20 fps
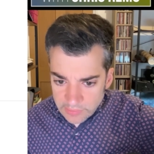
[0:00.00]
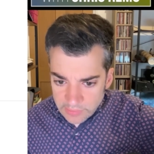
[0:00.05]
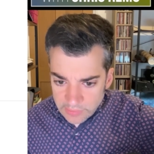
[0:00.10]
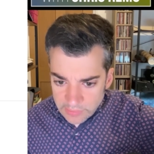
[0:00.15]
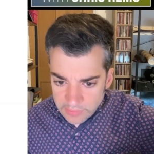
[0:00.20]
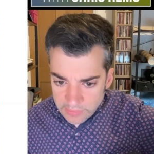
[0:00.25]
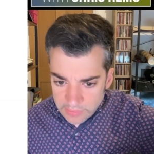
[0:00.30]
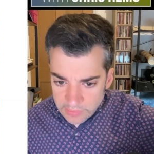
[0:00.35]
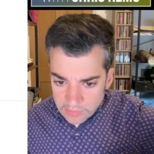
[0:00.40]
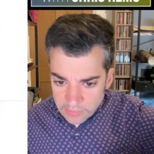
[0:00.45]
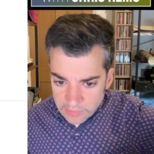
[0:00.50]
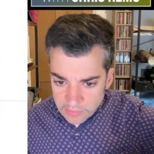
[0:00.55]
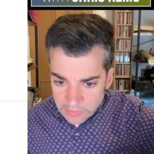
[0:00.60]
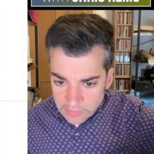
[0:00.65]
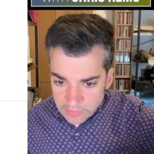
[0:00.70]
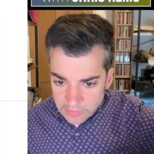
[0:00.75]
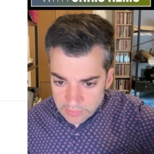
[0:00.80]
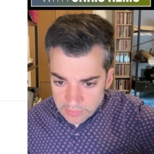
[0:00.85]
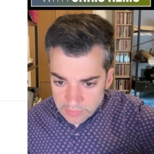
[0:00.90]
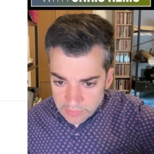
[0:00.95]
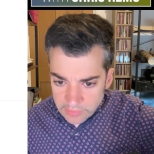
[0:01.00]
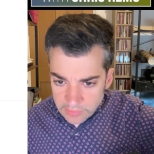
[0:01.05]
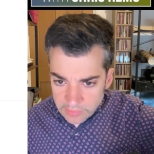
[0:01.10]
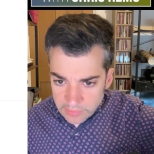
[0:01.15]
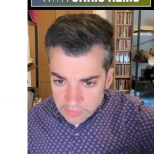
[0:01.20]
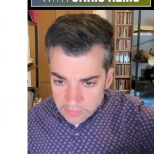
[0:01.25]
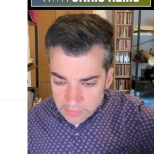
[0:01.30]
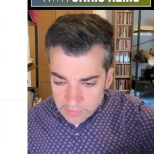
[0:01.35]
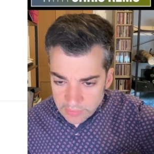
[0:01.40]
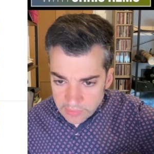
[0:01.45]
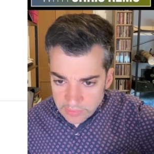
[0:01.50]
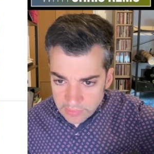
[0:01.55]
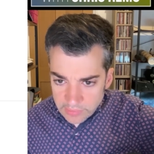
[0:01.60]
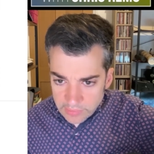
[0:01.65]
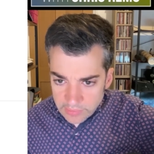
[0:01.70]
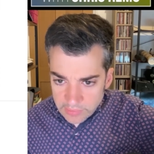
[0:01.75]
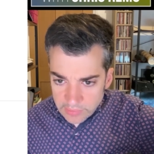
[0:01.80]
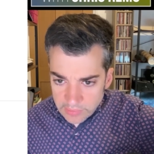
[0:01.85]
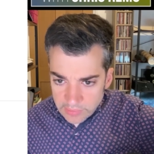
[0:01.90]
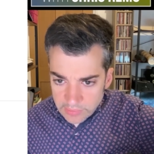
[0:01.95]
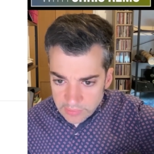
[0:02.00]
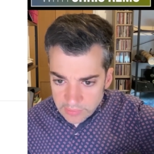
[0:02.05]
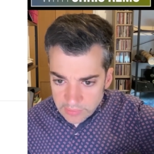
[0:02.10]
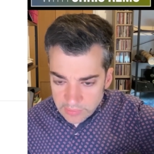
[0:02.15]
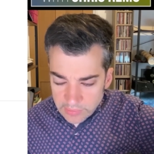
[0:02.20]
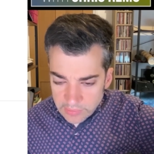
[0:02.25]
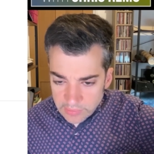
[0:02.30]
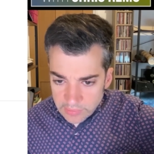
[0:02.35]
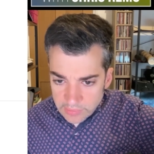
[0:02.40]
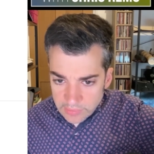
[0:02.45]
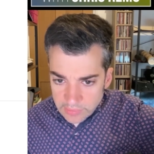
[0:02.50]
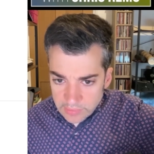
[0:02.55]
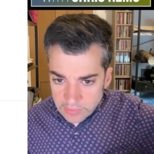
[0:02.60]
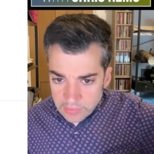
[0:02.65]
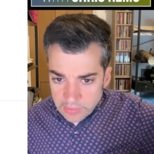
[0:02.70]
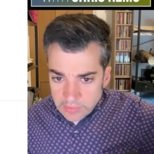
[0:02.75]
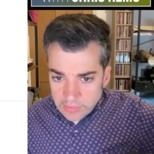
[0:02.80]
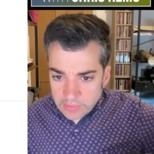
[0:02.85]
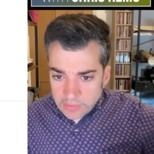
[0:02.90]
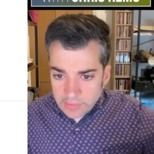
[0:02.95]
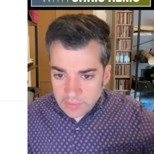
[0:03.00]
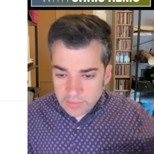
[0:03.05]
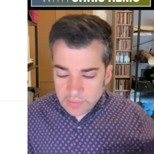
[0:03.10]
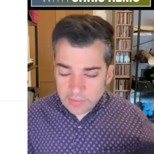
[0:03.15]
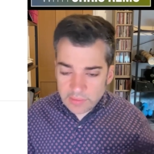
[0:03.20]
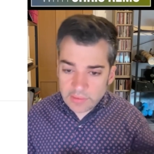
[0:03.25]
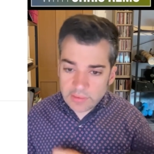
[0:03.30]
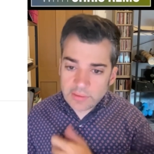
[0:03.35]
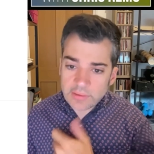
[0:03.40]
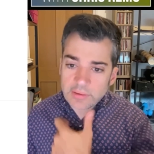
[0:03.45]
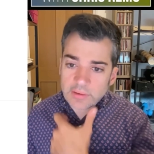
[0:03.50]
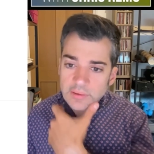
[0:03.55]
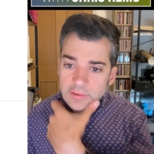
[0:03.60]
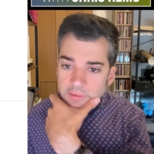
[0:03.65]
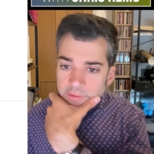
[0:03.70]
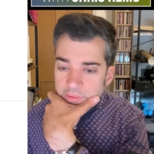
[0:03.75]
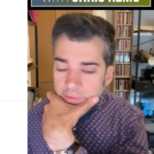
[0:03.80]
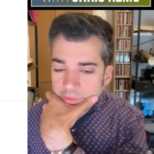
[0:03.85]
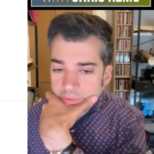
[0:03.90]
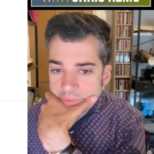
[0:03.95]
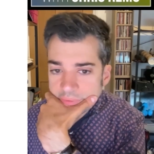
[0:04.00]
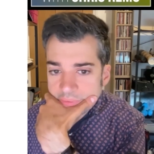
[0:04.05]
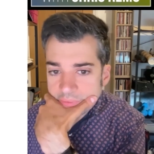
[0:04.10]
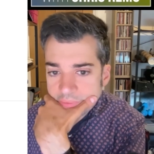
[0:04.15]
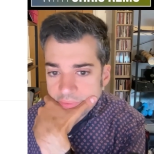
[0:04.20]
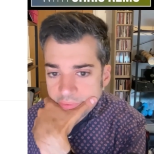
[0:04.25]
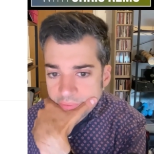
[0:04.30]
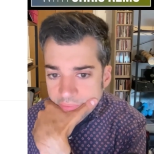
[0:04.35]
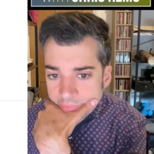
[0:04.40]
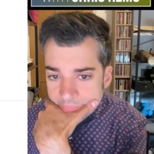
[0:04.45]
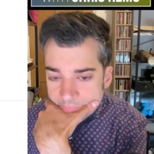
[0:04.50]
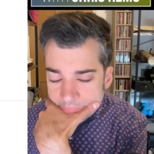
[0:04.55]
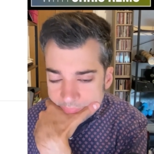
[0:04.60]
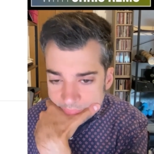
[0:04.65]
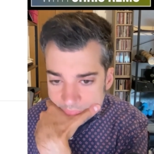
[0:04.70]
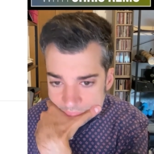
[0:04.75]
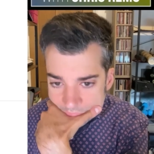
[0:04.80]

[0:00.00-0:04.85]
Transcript: [no speech]